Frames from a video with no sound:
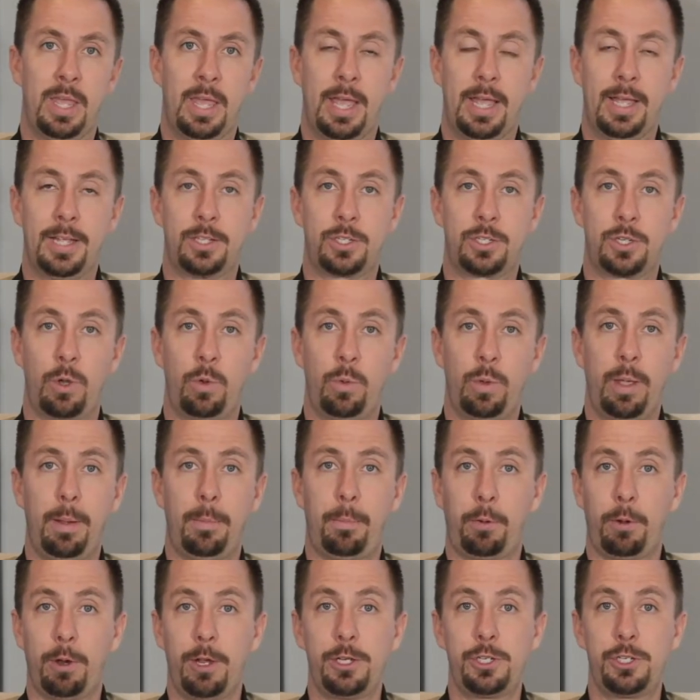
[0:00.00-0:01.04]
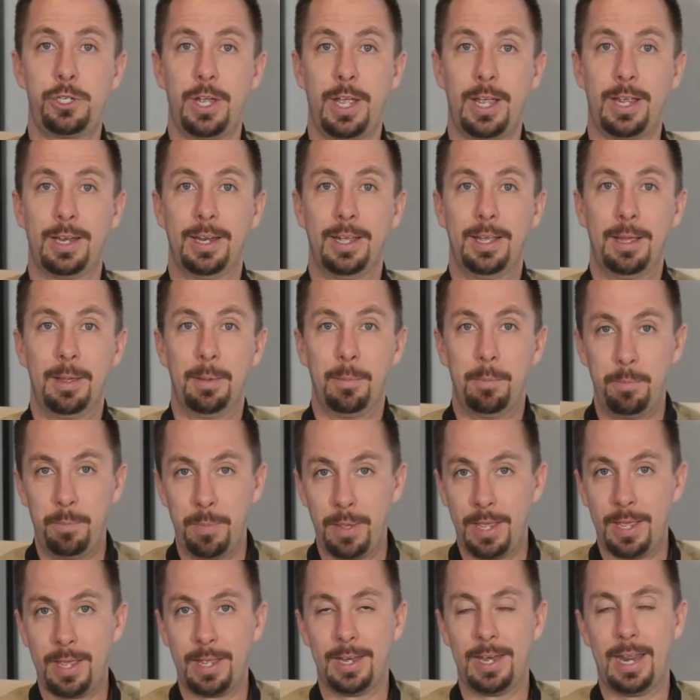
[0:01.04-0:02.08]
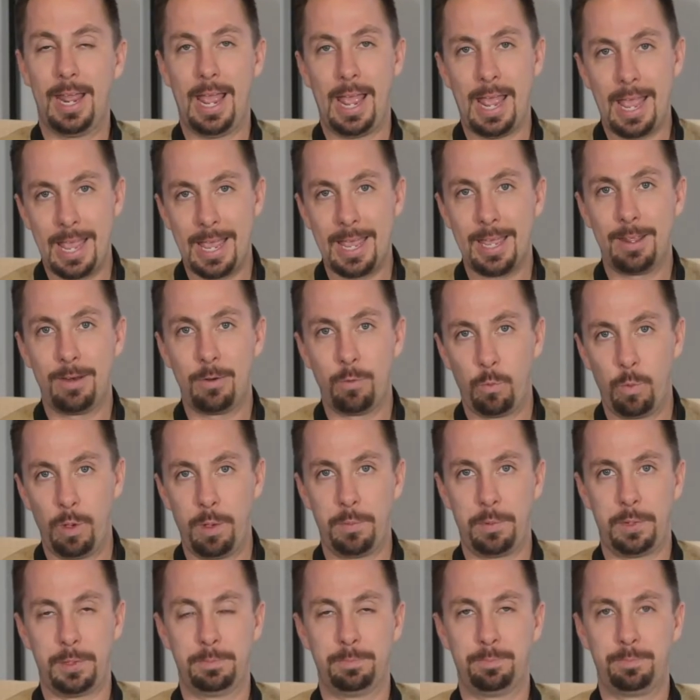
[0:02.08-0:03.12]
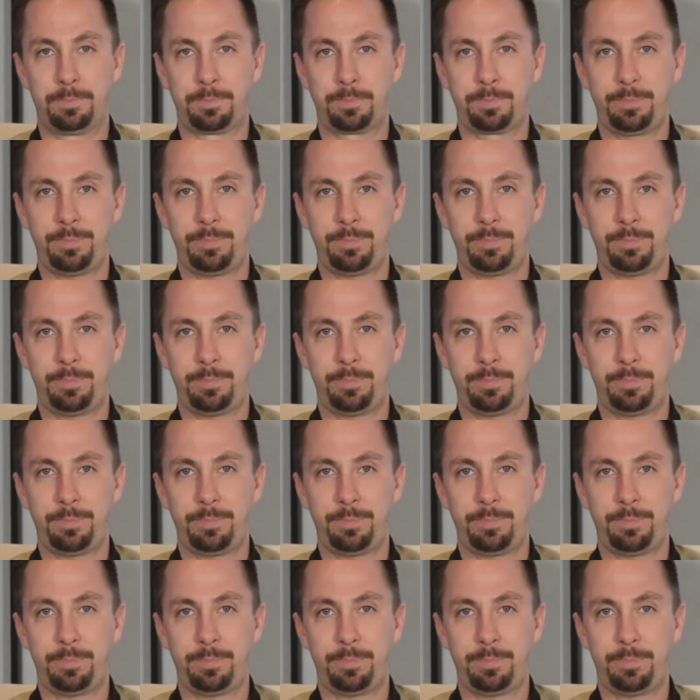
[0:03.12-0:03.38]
And so we appreciate men and women.